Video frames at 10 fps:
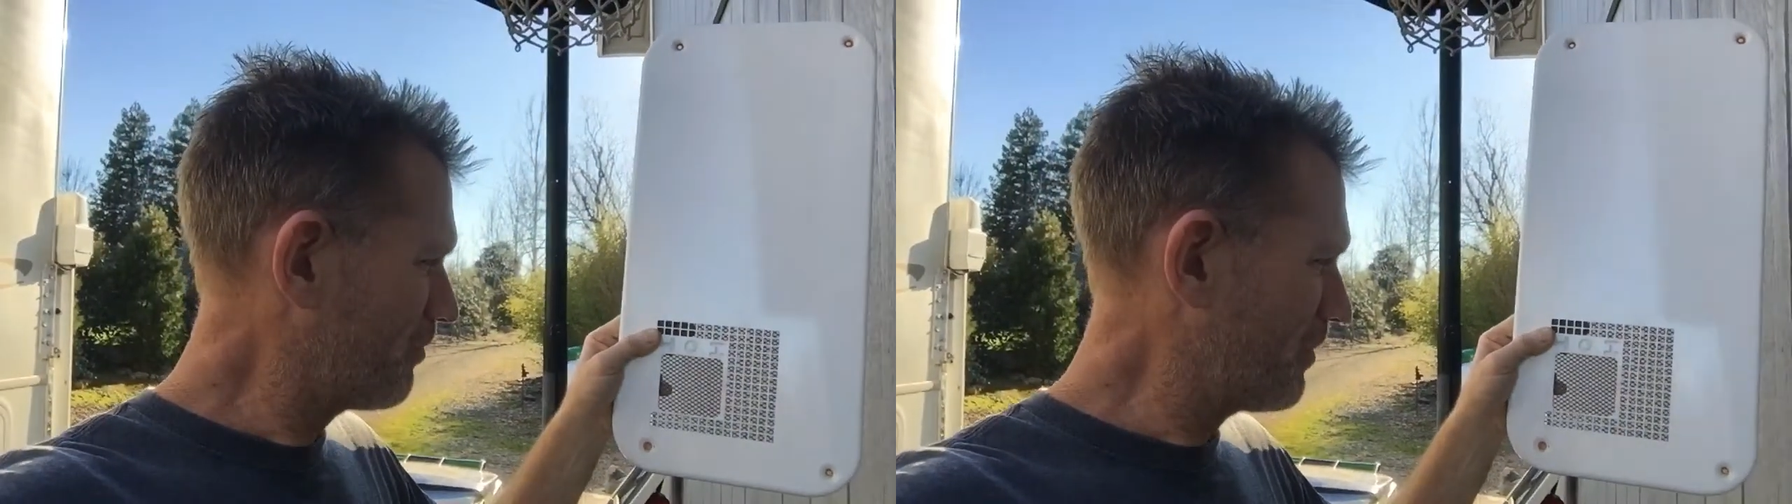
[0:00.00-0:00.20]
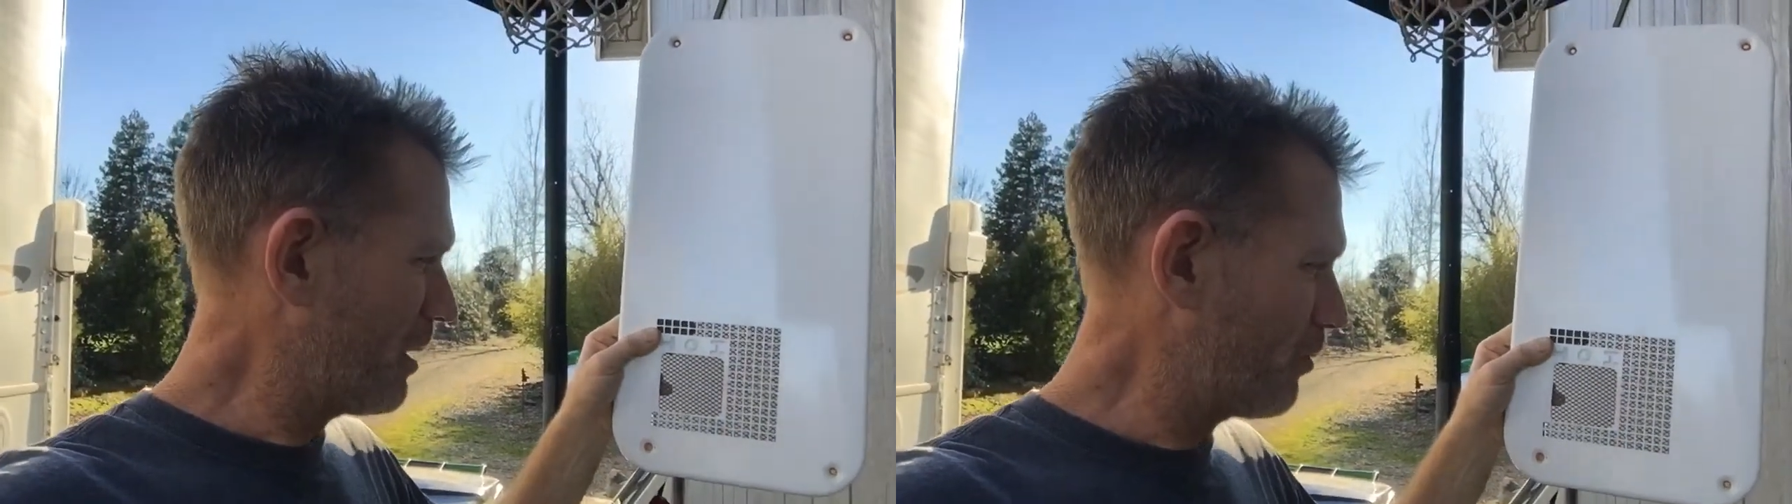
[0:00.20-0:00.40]

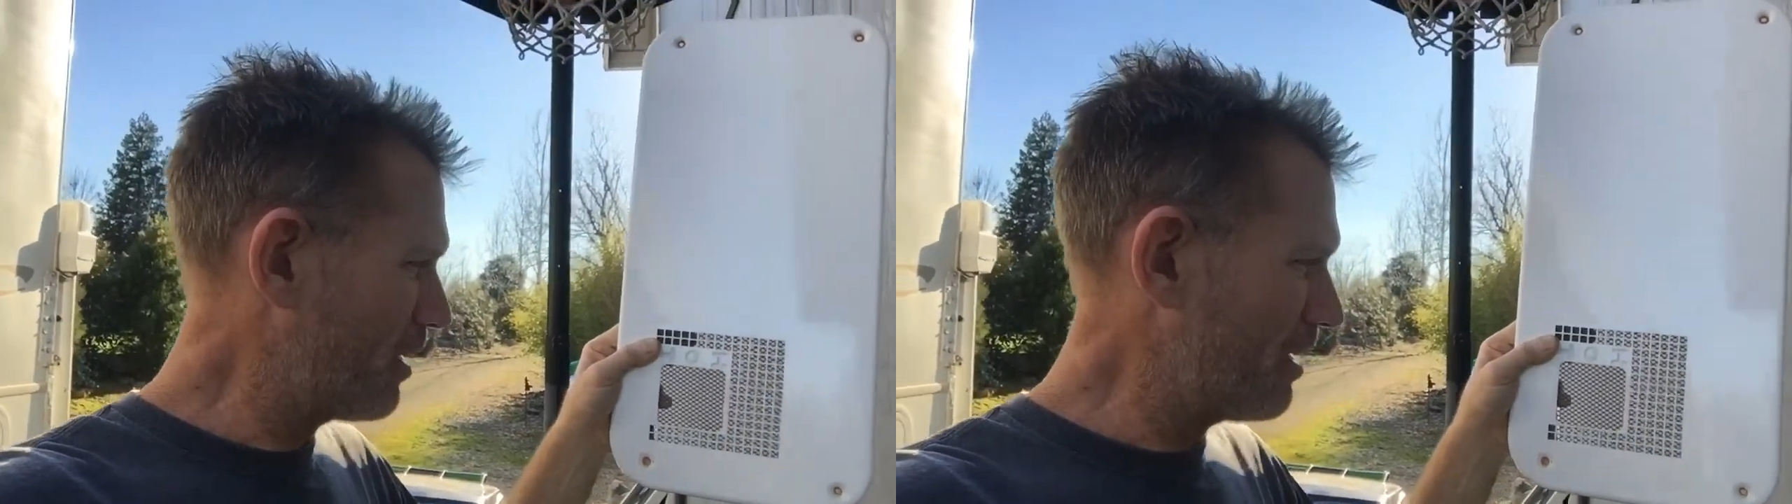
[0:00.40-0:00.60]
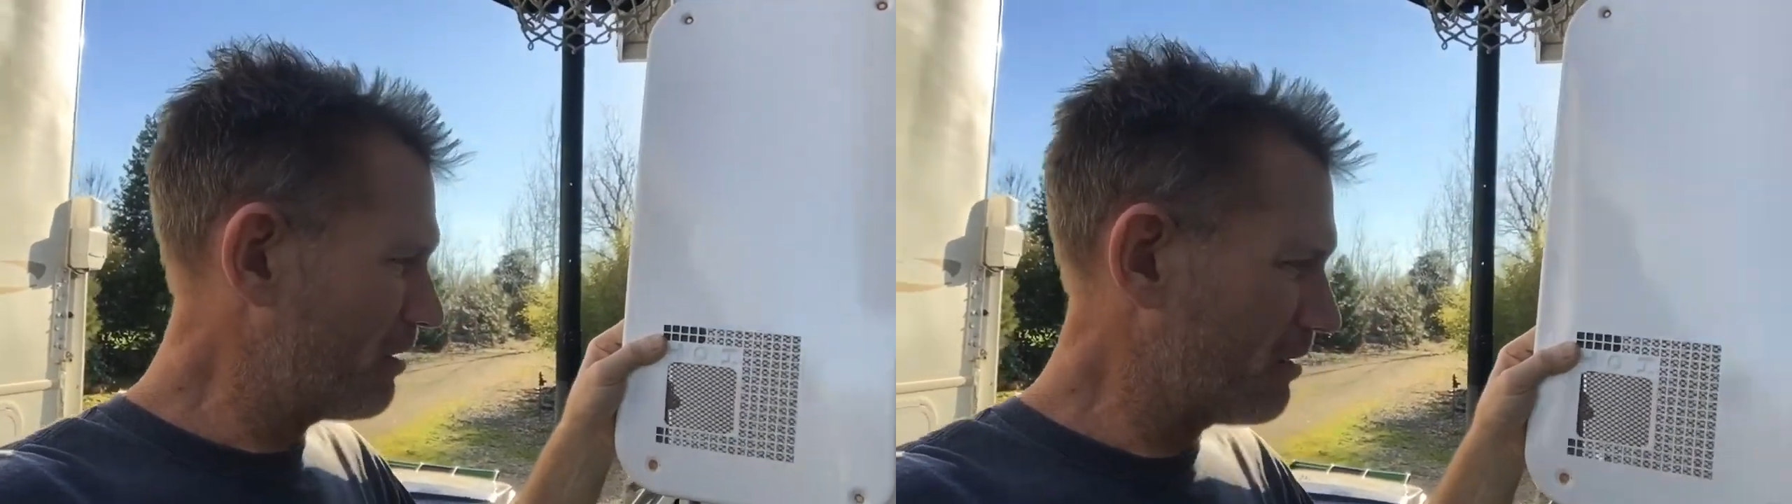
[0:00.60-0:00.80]
that
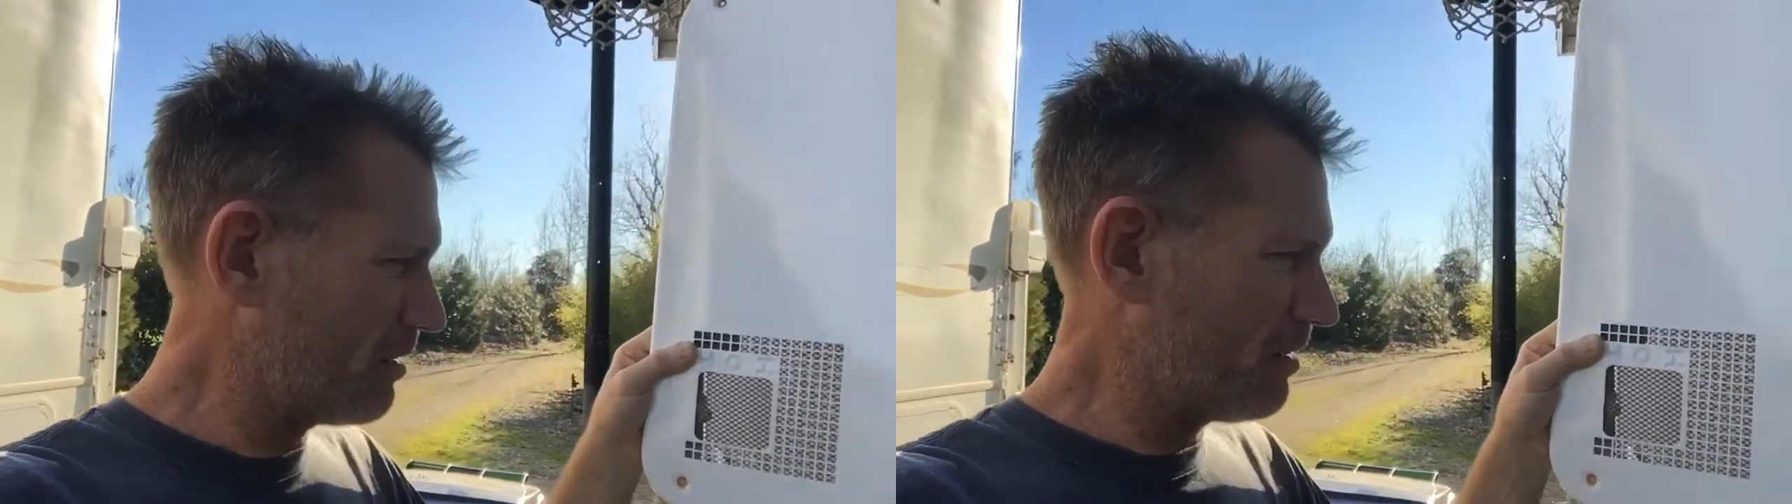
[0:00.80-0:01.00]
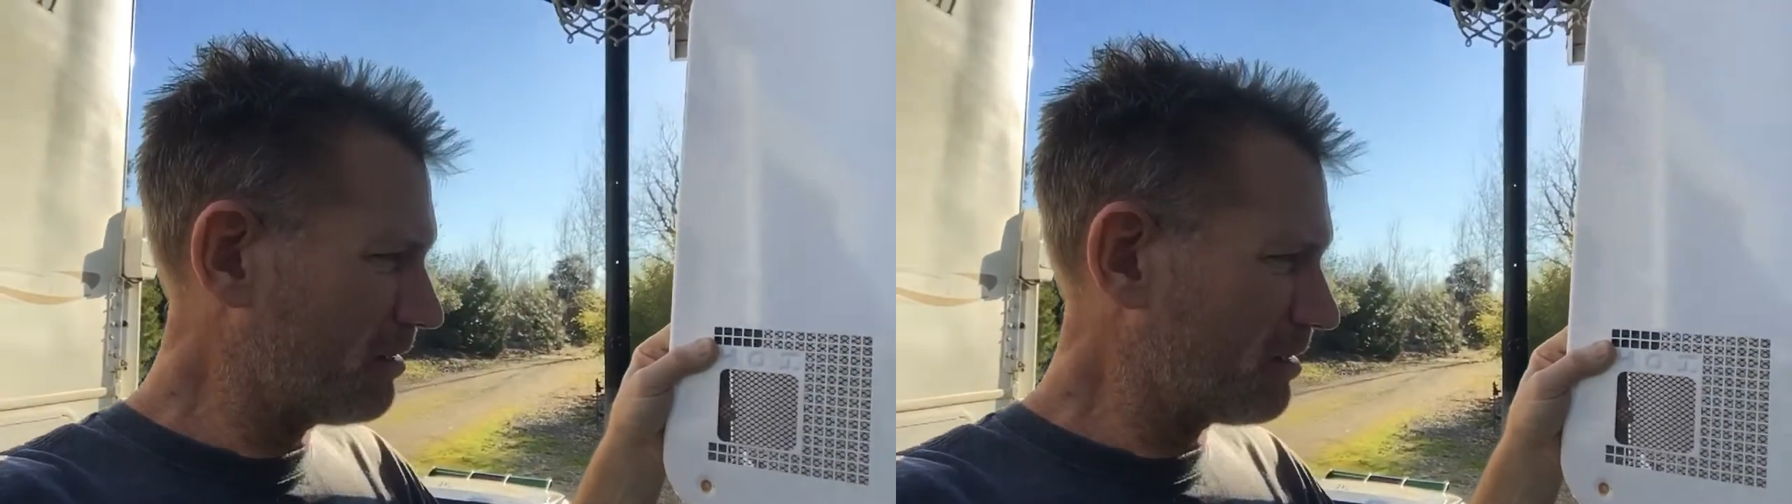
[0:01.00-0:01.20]
way
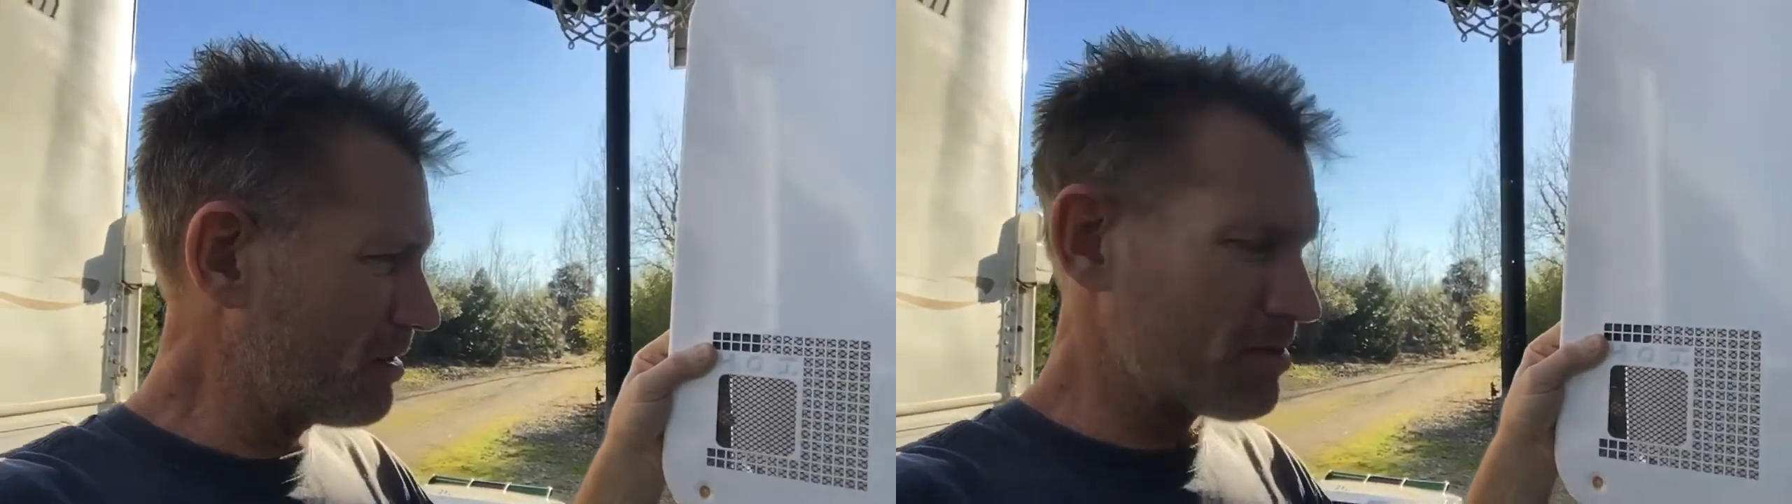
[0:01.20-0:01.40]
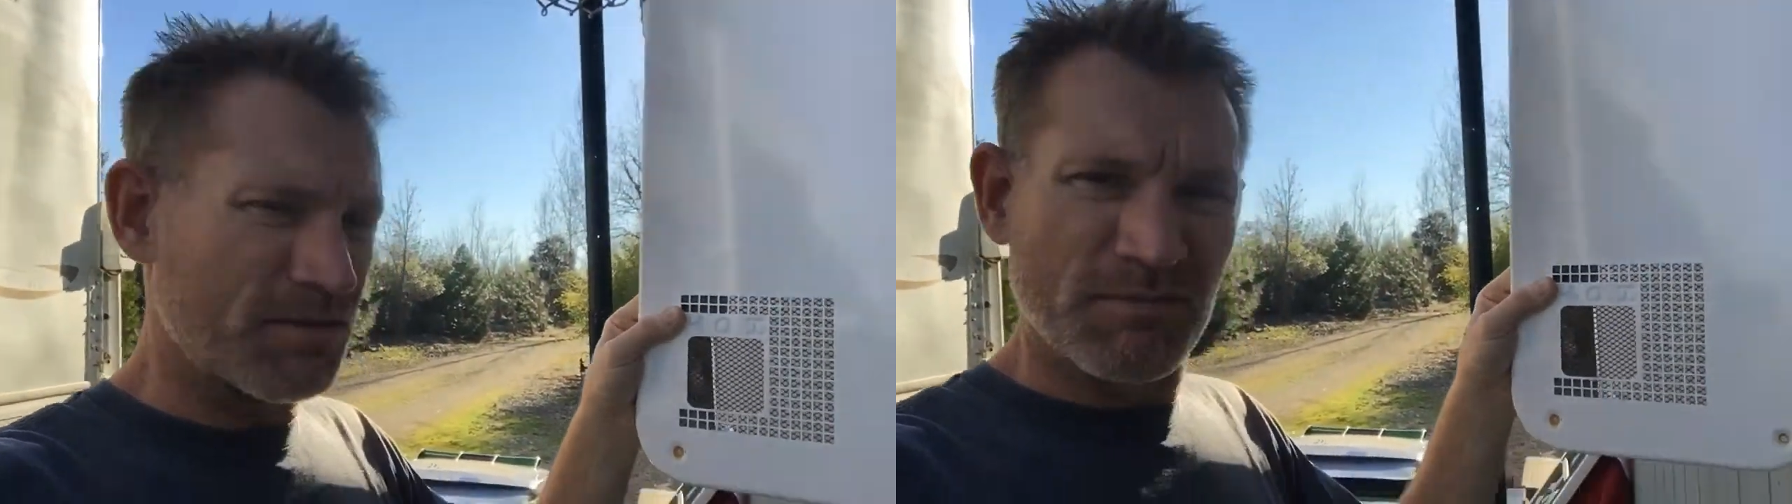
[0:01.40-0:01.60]

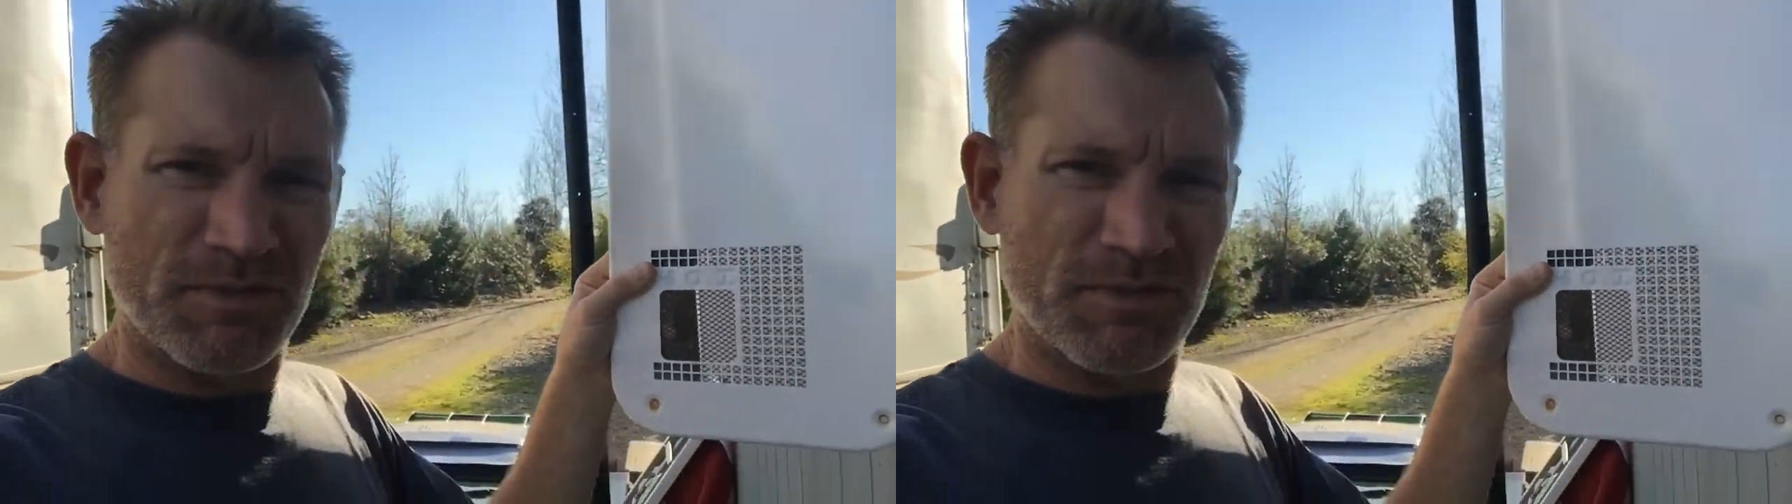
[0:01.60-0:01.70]
because